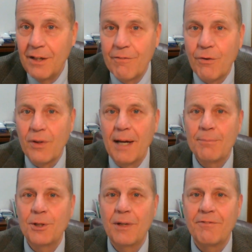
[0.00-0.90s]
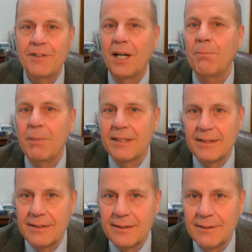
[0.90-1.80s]
for them to have done
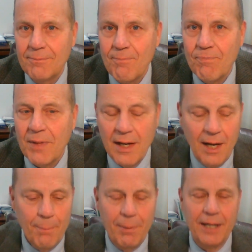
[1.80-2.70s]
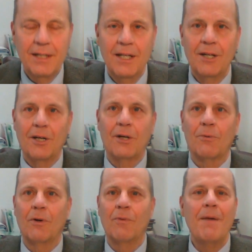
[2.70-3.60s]
business. But uh,
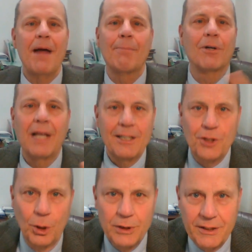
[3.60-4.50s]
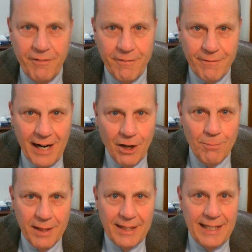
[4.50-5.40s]
remember, like Joseph of
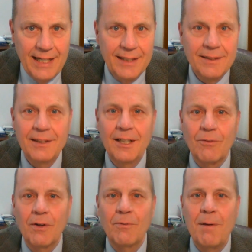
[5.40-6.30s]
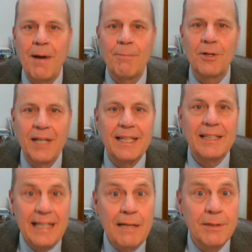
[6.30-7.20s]
Arimathea remember
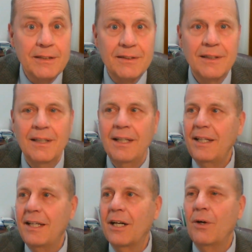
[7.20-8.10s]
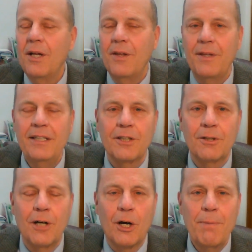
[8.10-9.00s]
Nicodemus. You know, these
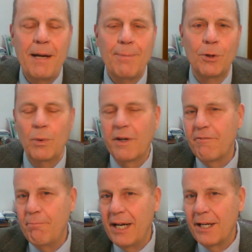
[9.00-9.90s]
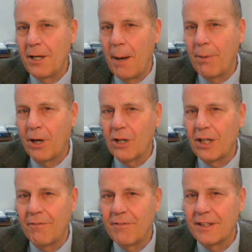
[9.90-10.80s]
are, are people who would have been a part
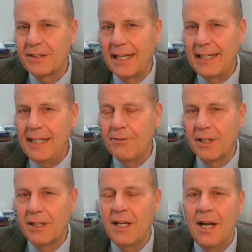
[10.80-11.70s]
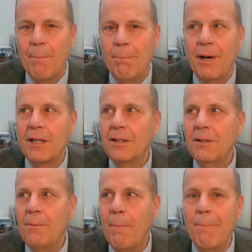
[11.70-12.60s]
of the Sanhedrin, but
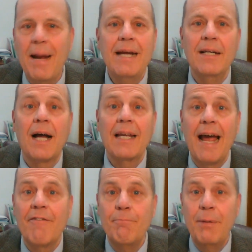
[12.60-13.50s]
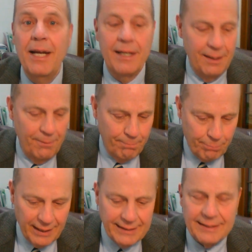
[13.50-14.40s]
may not have been
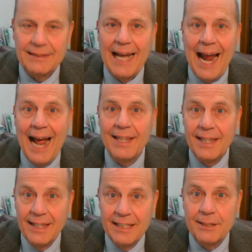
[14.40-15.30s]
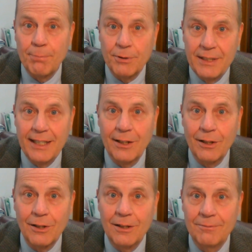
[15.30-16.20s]
present at this
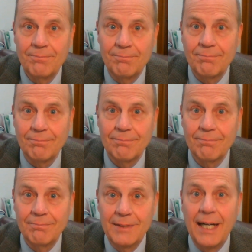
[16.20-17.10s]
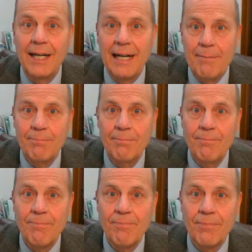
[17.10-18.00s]
particular time.
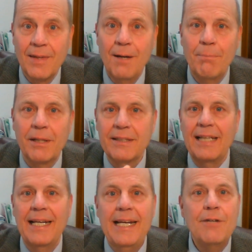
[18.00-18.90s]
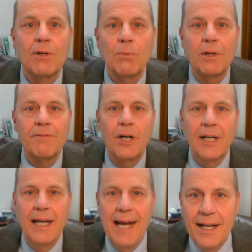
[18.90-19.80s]
But the Sanhedrin would have
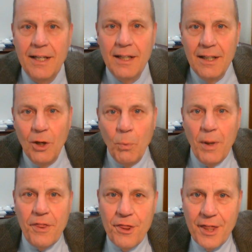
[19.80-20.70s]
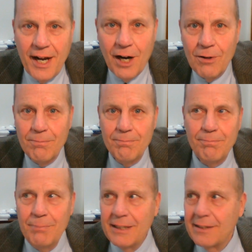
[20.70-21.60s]
gone ahead with their
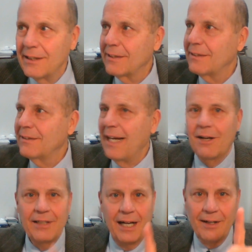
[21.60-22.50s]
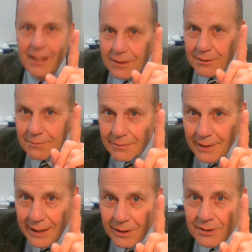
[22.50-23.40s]
business. Now, now here,
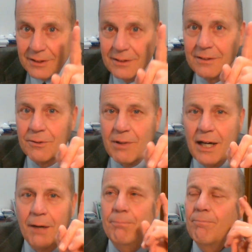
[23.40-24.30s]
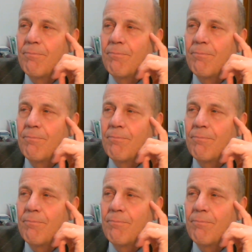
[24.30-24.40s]
here's the rub.